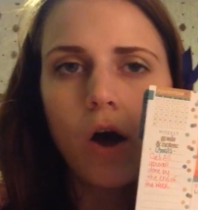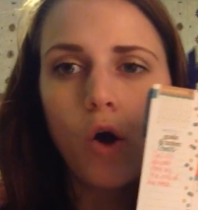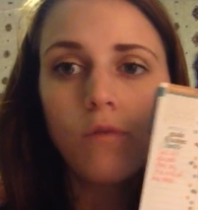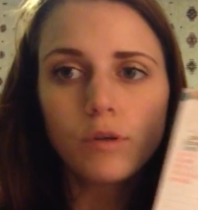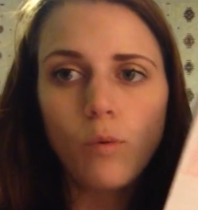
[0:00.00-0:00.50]

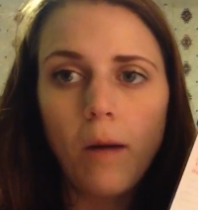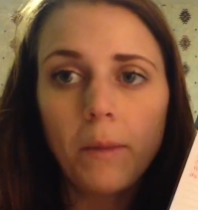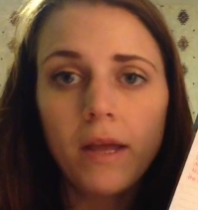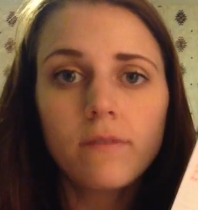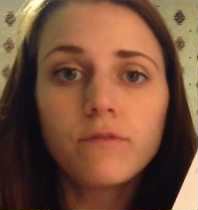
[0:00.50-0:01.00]

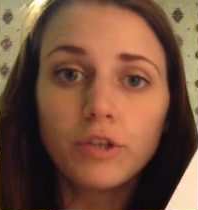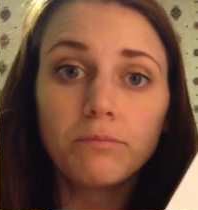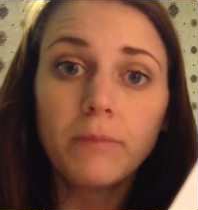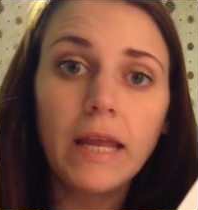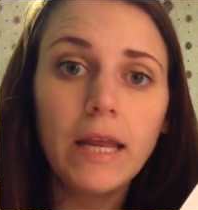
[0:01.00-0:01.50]
overwhelming for
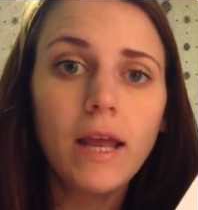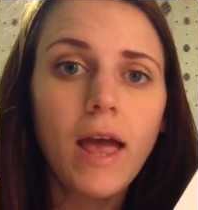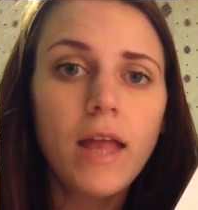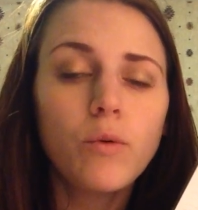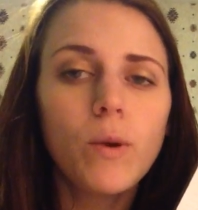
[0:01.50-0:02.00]
me
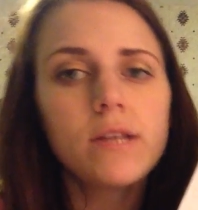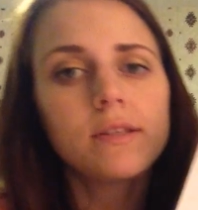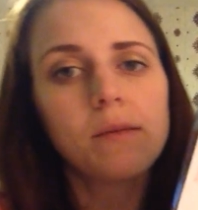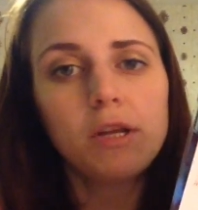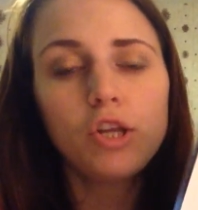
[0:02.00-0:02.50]
anyways.
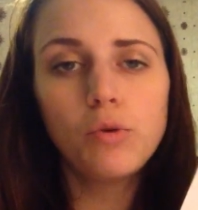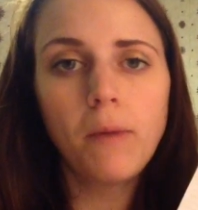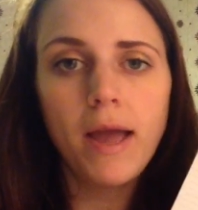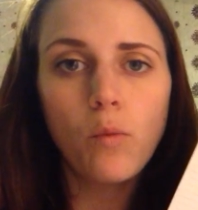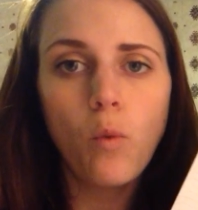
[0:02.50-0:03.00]
I mean, you
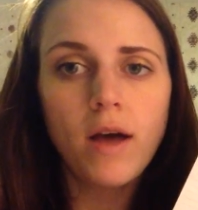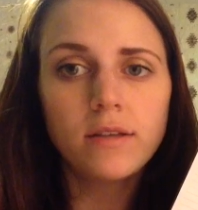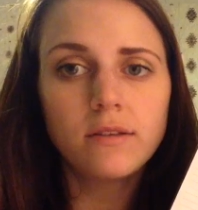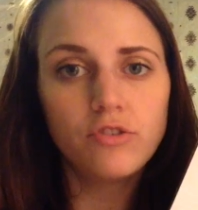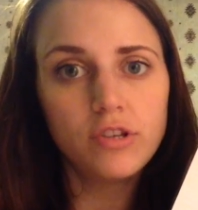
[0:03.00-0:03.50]
might
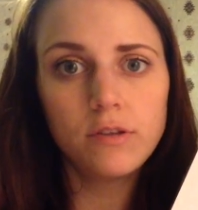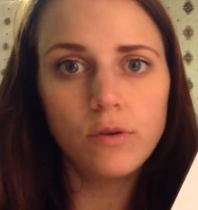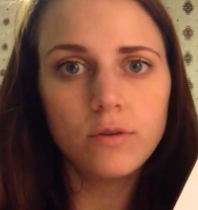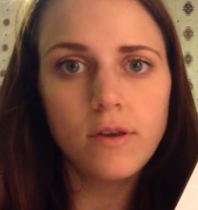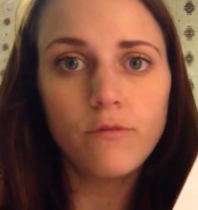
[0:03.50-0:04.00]
want to just
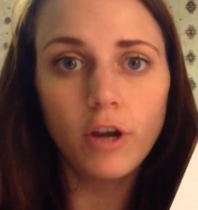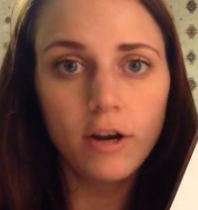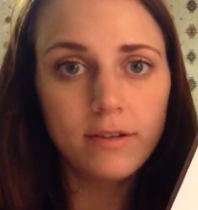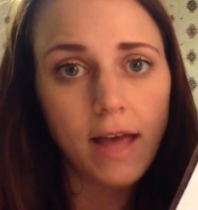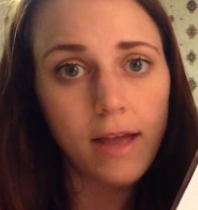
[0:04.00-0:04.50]
use it for
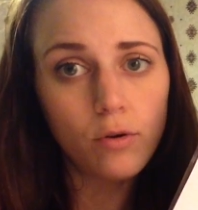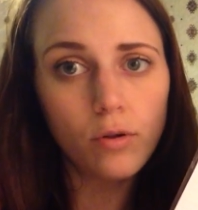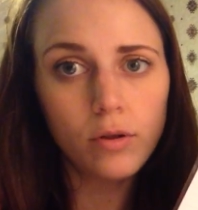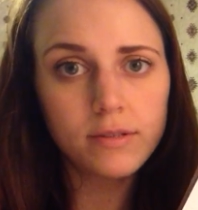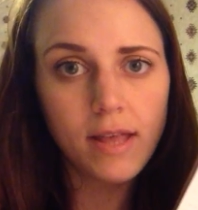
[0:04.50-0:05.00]
your
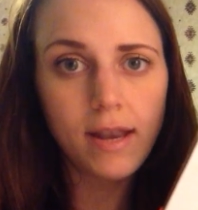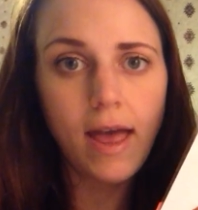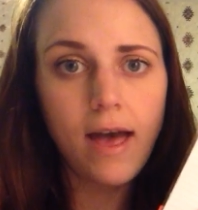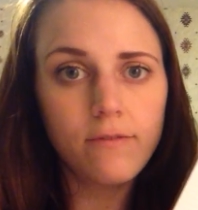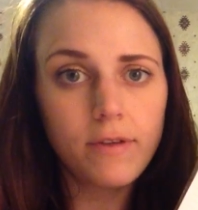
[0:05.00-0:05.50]
cycles and
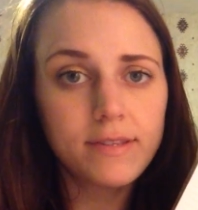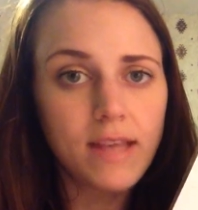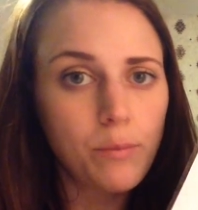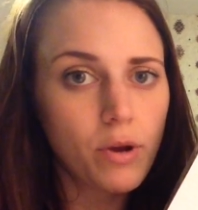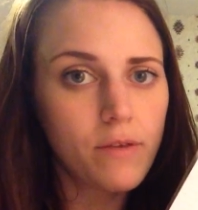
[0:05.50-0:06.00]
have a
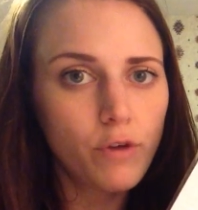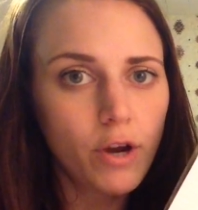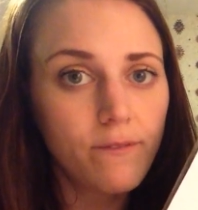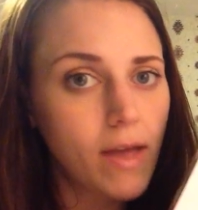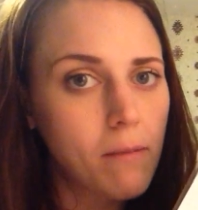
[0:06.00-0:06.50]
separate for
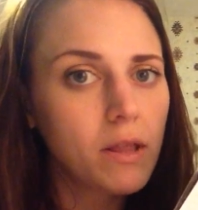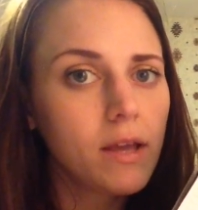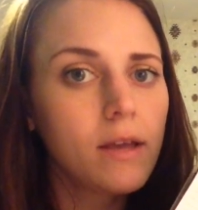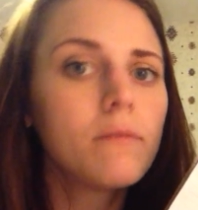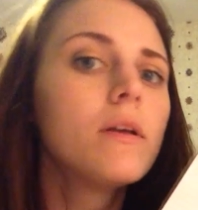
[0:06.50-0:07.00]
your
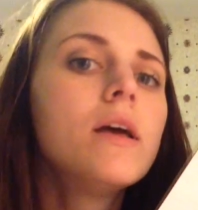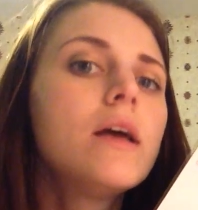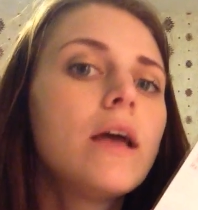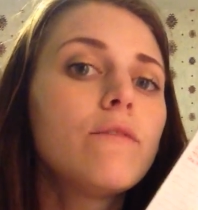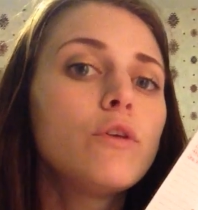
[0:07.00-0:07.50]
family, and
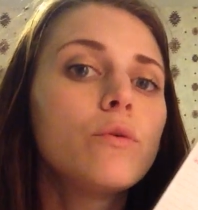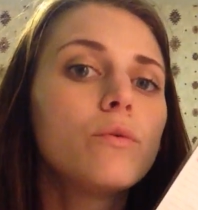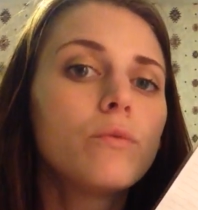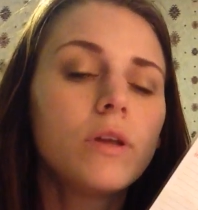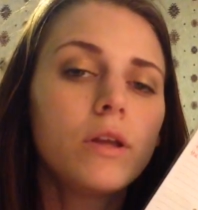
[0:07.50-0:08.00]
if
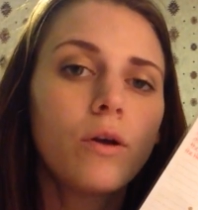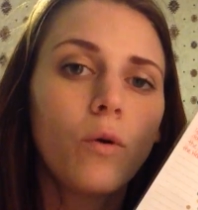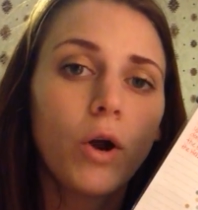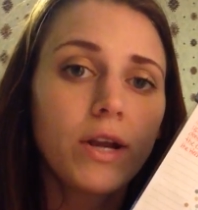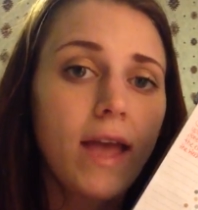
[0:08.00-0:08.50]
you
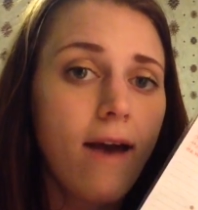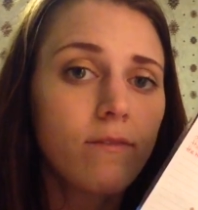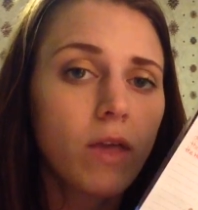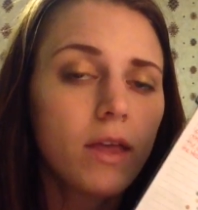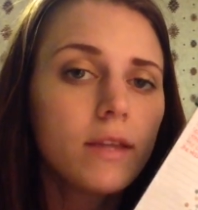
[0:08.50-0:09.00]
already
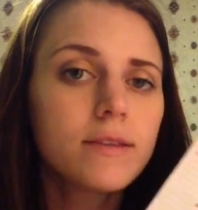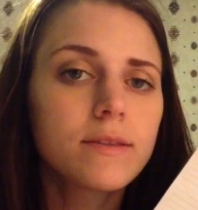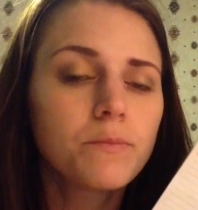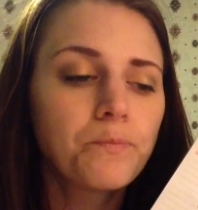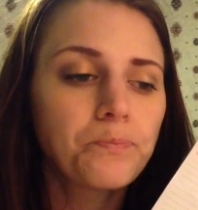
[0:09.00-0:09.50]
have kids,